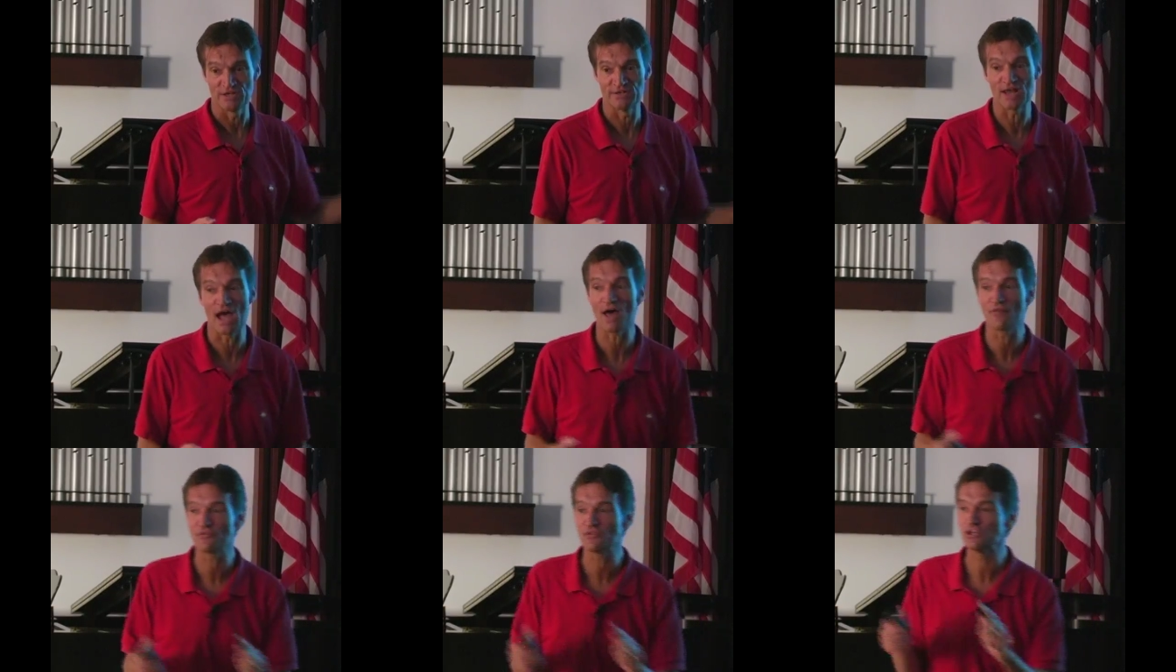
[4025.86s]

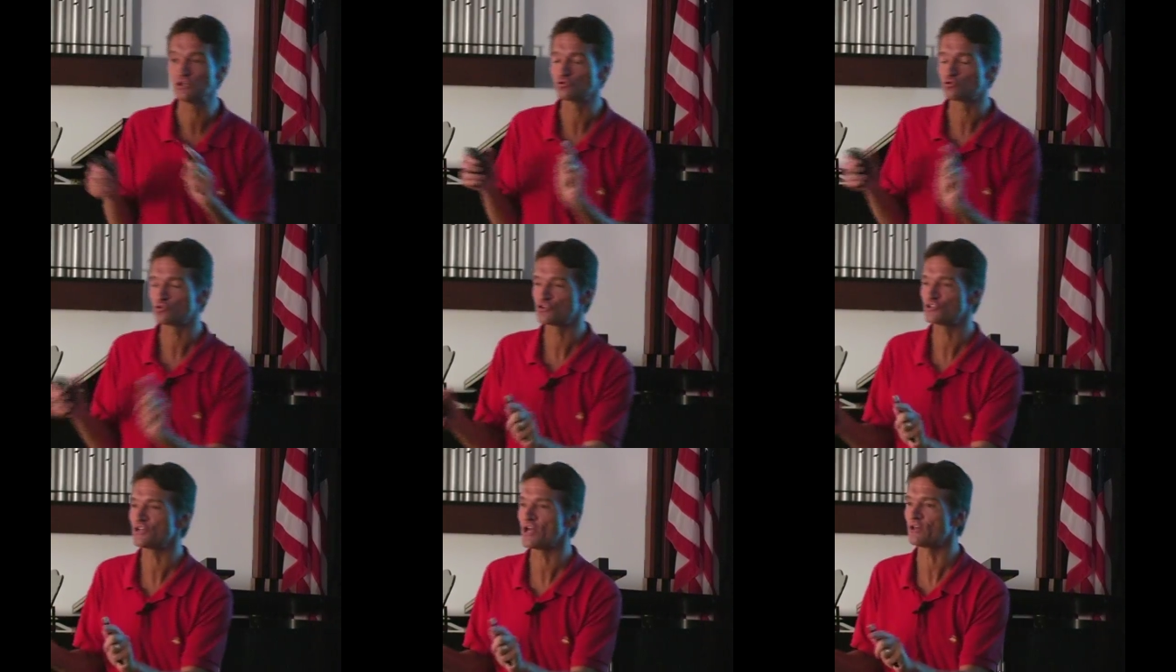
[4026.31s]
not the
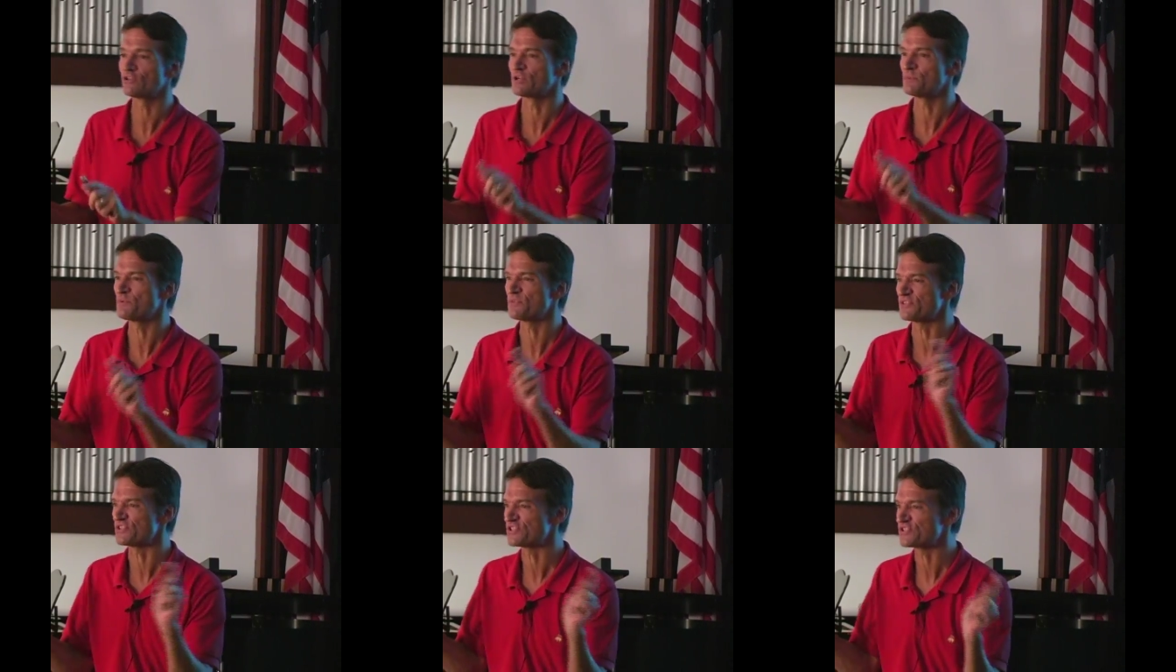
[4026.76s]
intracellular,
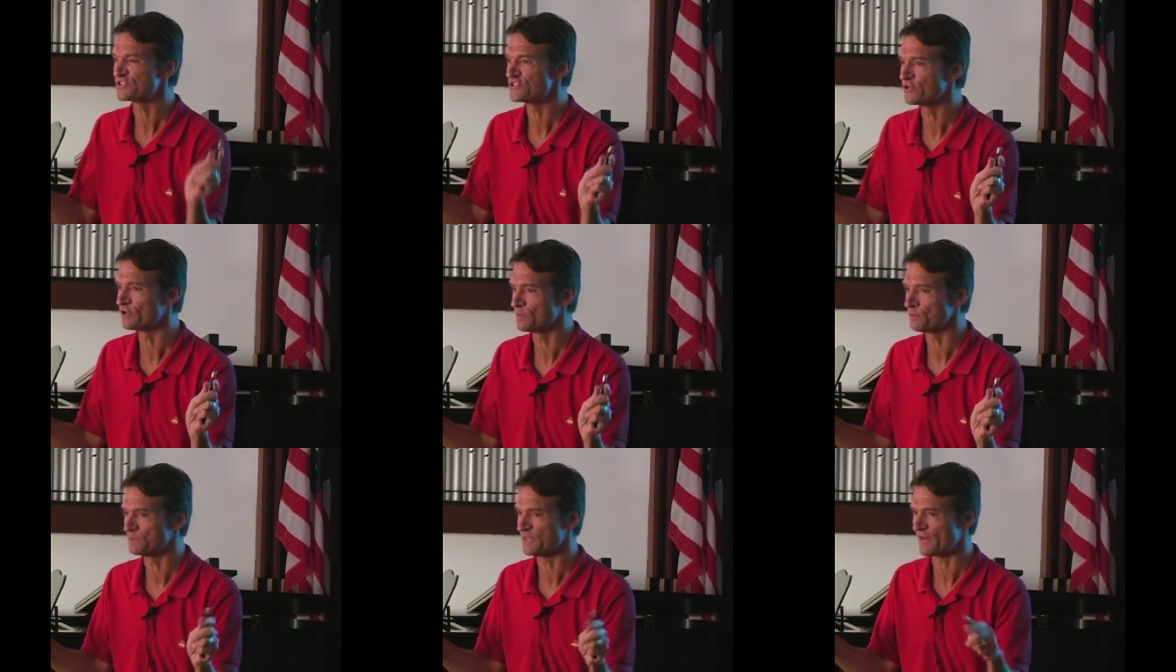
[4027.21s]
but the
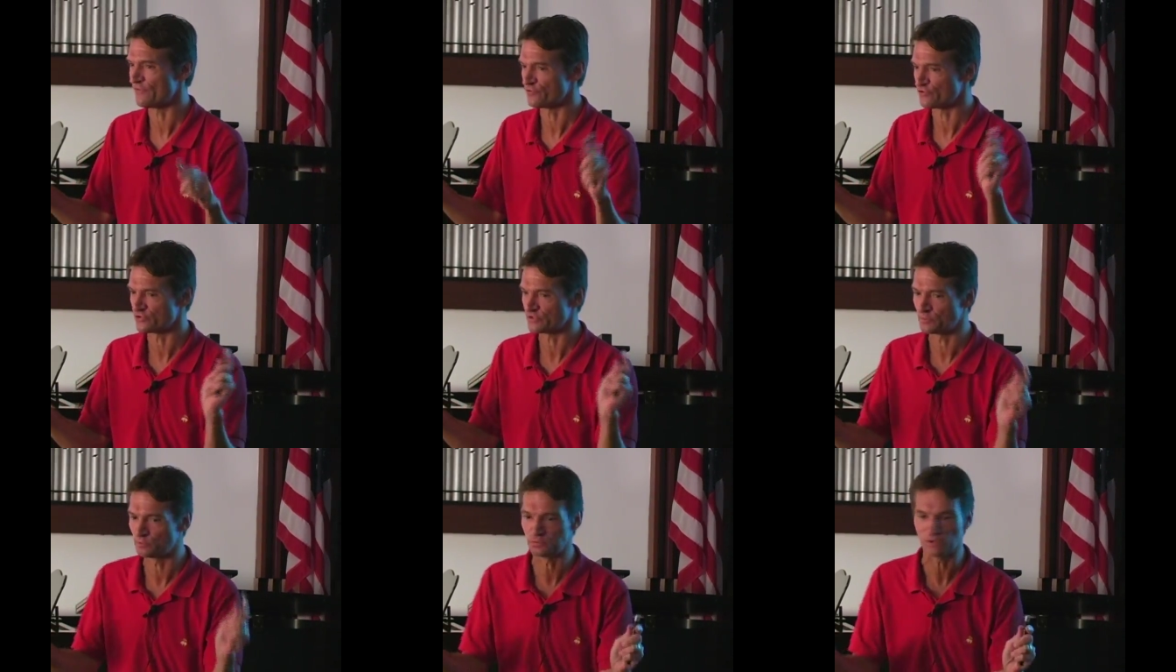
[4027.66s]
serum
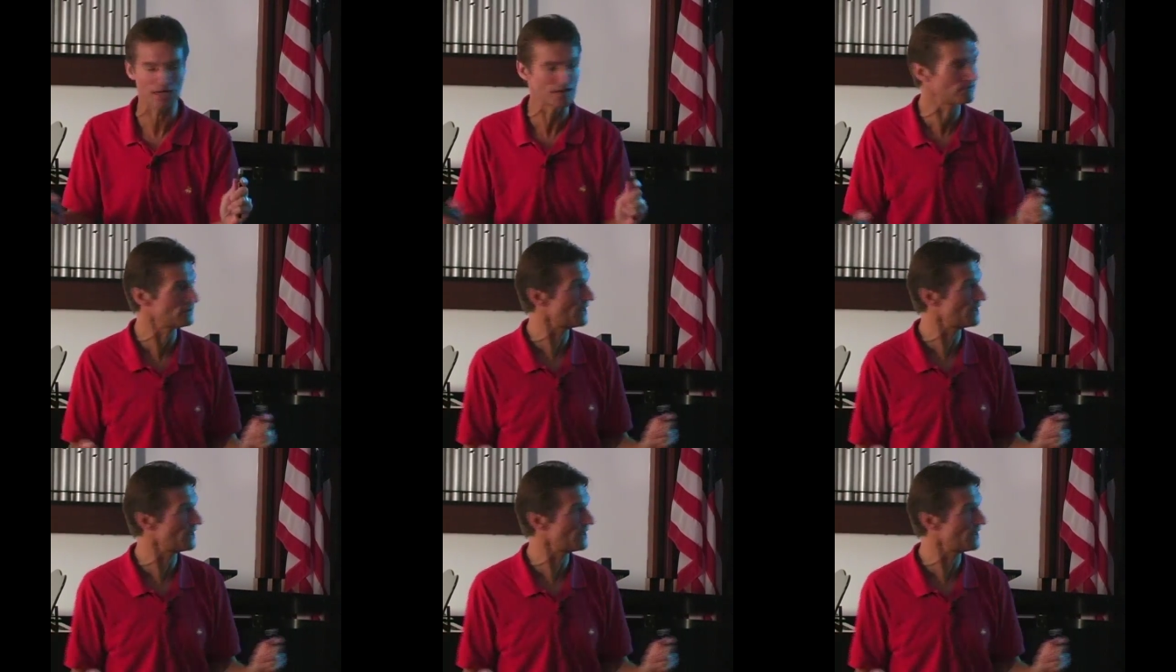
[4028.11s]
levels, the blood